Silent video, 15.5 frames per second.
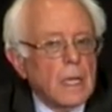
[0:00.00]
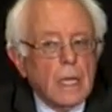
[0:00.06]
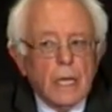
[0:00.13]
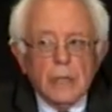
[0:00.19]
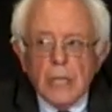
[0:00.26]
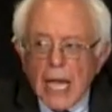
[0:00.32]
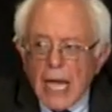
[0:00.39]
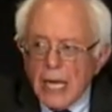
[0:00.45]

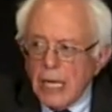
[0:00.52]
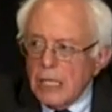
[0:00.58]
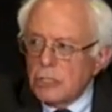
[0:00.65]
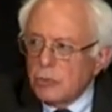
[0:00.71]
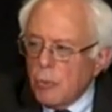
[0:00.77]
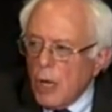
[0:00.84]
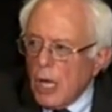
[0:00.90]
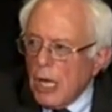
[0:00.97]
And that
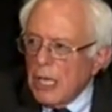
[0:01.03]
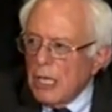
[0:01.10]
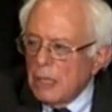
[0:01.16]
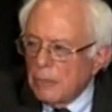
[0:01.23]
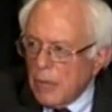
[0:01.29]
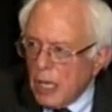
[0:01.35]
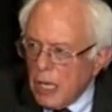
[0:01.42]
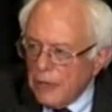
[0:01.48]
is why,
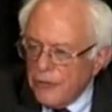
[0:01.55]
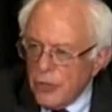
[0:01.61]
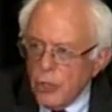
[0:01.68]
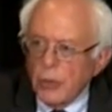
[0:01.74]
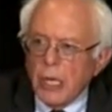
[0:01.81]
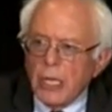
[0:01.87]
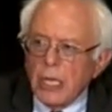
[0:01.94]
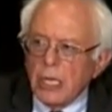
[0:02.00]
in my
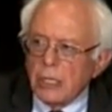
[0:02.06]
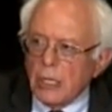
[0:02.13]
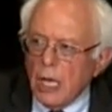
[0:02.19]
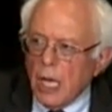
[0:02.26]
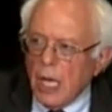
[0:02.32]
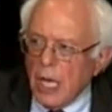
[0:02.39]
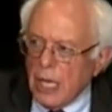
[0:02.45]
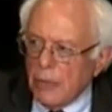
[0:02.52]
view, at a
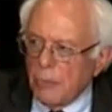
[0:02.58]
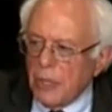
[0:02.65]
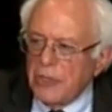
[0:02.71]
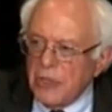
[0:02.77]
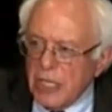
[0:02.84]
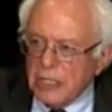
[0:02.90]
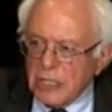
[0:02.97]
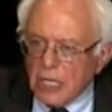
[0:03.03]
time
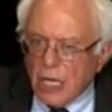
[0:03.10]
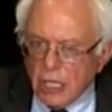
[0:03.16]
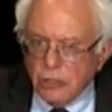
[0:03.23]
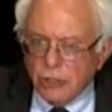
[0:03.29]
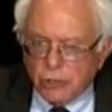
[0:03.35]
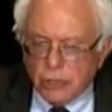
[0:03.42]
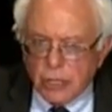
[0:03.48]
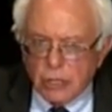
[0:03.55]
when this
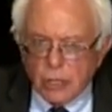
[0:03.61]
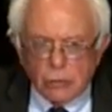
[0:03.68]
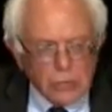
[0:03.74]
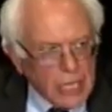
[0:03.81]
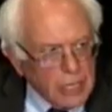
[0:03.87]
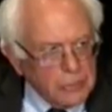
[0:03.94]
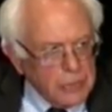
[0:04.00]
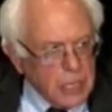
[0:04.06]
country,
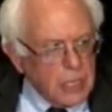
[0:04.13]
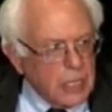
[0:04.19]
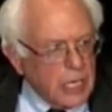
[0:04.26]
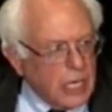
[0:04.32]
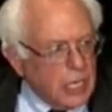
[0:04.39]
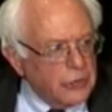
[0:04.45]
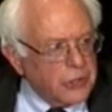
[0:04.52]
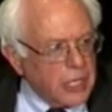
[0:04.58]
don't tell me
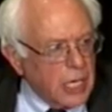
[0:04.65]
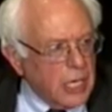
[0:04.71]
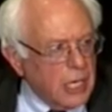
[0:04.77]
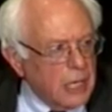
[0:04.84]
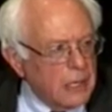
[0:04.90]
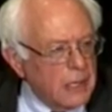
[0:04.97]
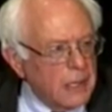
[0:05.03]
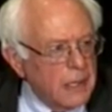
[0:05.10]
that health
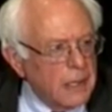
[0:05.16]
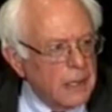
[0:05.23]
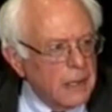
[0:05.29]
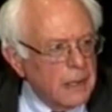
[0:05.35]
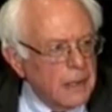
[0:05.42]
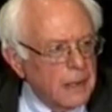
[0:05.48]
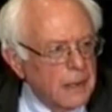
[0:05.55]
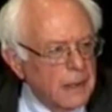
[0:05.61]
care,
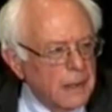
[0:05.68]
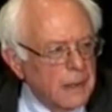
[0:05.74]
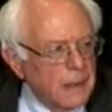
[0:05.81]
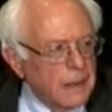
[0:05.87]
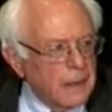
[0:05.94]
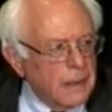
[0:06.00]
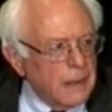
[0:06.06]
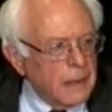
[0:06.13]

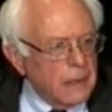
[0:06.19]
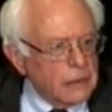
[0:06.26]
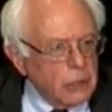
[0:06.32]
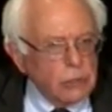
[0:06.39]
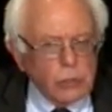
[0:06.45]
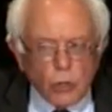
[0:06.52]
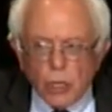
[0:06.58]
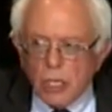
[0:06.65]

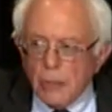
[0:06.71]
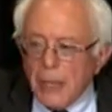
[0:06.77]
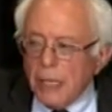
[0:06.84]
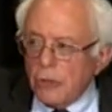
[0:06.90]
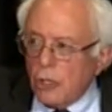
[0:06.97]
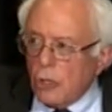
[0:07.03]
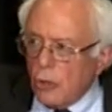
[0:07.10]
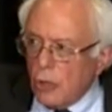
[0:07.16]
don't talk
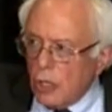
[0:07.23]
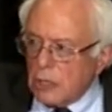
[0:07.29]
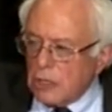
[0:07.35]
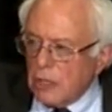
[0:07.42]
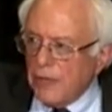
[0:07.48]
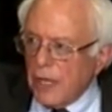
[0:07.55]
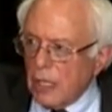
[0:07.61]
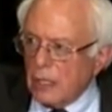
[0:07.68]
about the
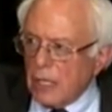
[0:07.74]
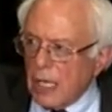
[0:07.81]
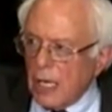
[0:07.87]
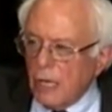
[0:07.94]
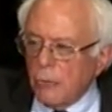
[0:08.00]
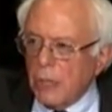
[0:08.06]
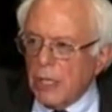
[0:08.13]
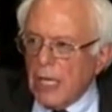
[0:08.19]
cost of health
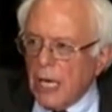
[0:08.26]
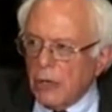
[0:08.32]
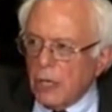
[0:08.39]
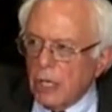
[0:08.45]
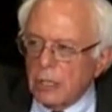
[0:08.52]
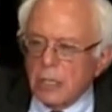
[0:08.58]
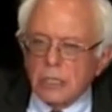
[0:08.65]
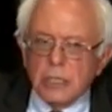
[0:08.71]
care
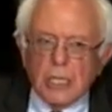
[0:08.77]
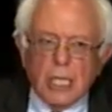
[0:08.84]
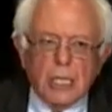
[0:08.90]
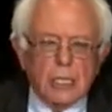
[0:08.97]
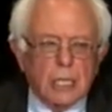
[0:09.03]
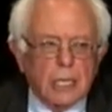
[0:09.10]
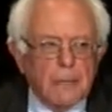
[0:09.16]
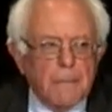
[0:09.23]
without
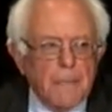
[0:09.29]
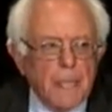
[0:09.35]
understanding